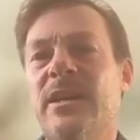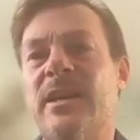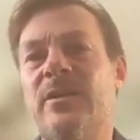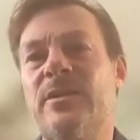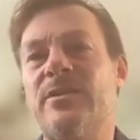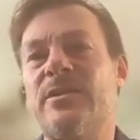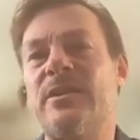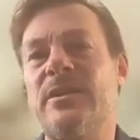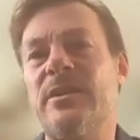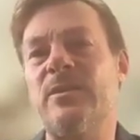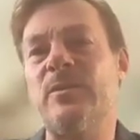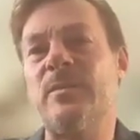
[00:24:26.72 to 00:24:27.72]
Now there's
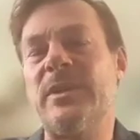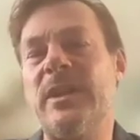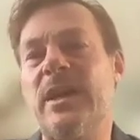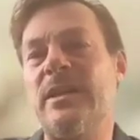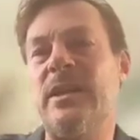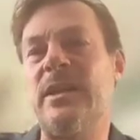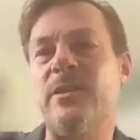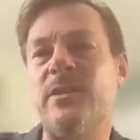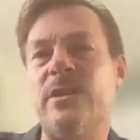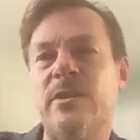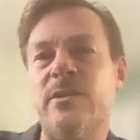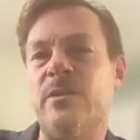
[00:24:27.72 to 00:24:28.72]
the Illuminati down
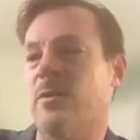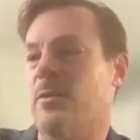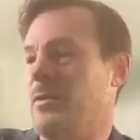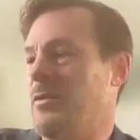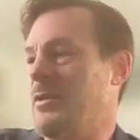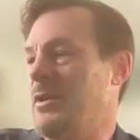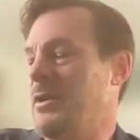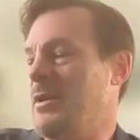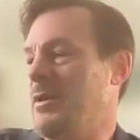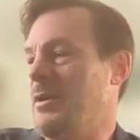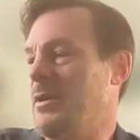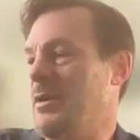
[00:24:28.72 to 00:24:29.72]
here, or
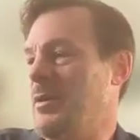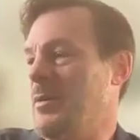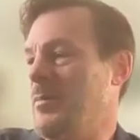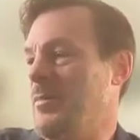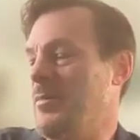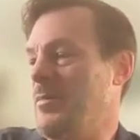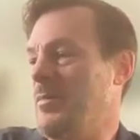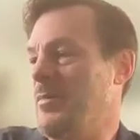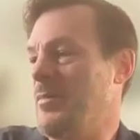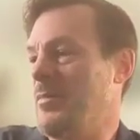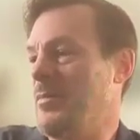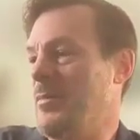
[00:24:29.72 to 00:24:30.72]
the
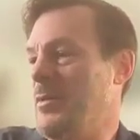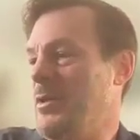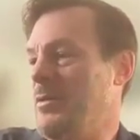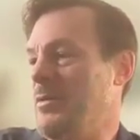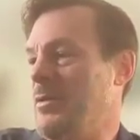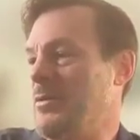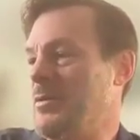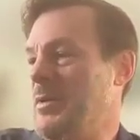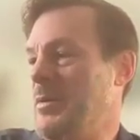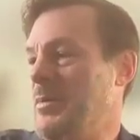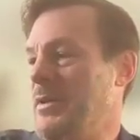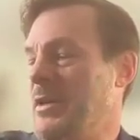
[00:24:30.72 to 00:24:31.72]
those
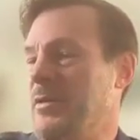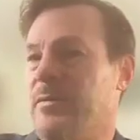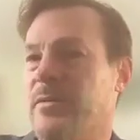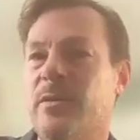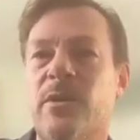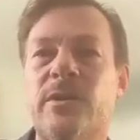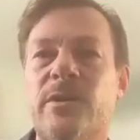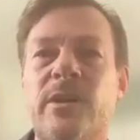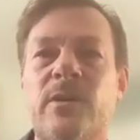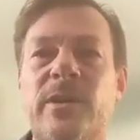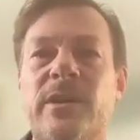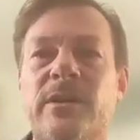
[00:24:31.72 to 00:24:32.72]
people that are
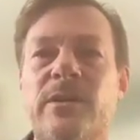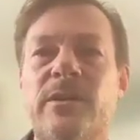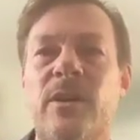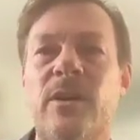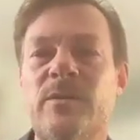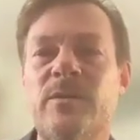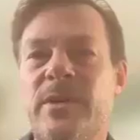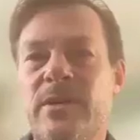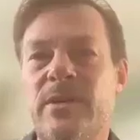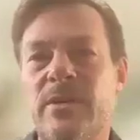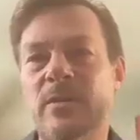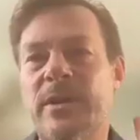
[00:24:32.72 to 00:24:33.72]
not awake in their hearts
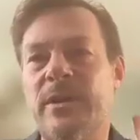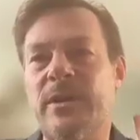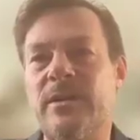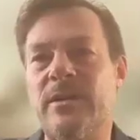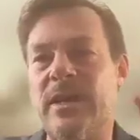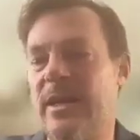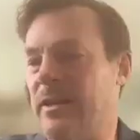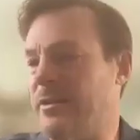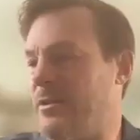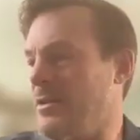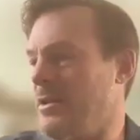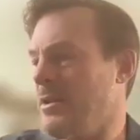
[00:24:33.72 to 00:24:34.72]
but are awake in their
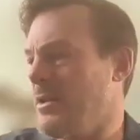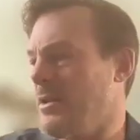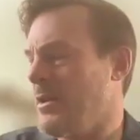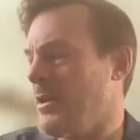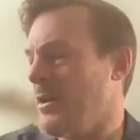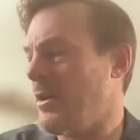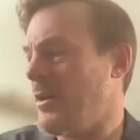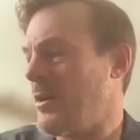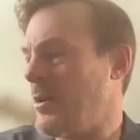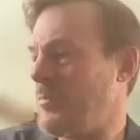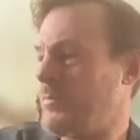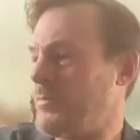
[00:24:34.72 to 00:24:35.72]
heads,
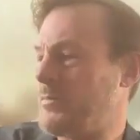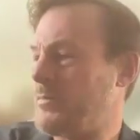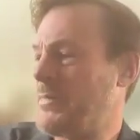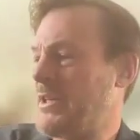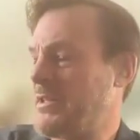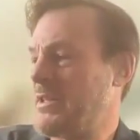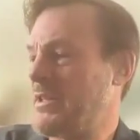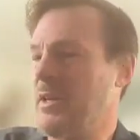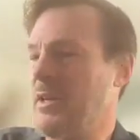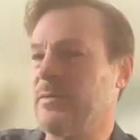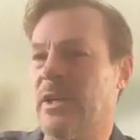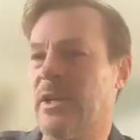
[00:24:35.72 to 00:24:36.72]
because they
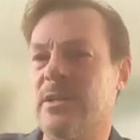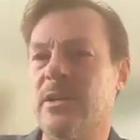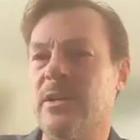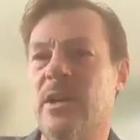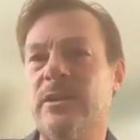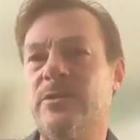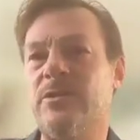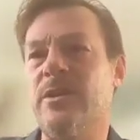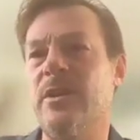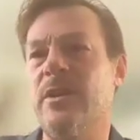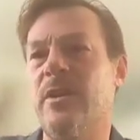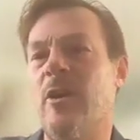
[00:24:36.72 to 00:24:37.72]
have lots of
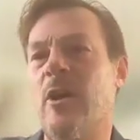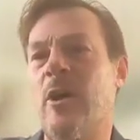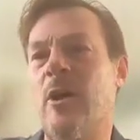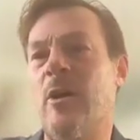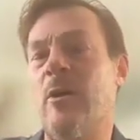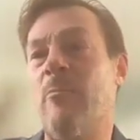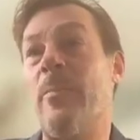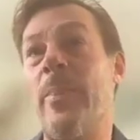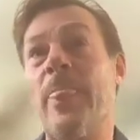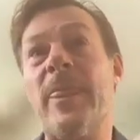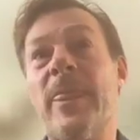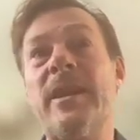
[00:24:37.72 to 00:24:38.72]
knowledge.
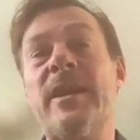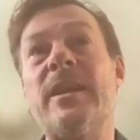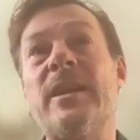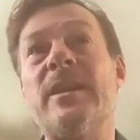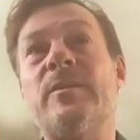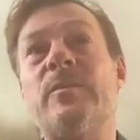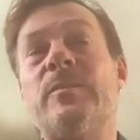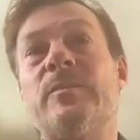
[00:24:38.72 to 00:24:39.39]
They